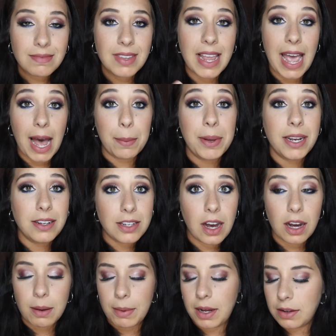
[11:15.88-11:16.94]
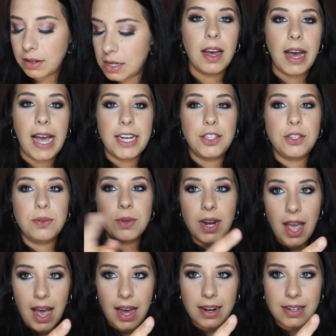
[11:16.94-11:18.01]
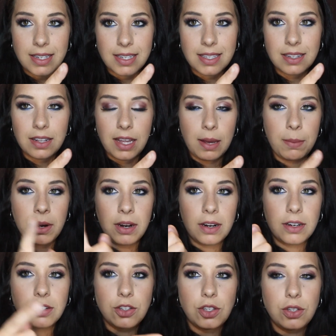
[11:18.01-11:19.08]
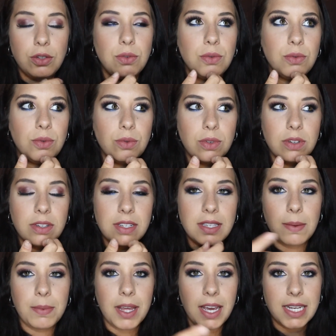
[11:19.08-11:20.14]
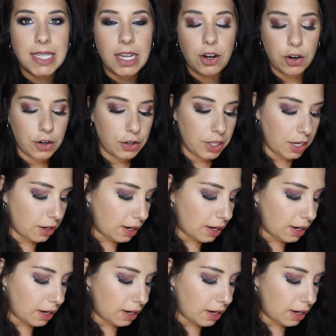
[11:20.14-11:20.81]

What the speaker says: happy to talk about. I do want to add a disclaimer to something I said earlier.